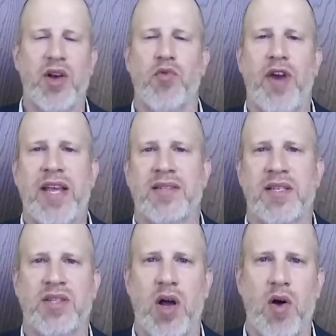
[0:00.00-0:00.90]
erased
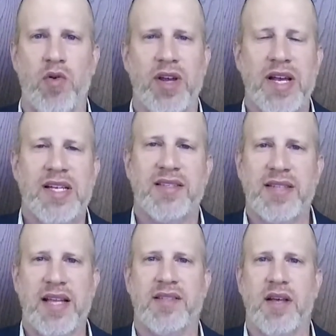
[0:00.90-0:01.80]
his own
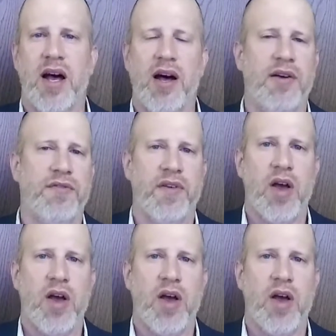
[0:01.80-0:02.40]
sense of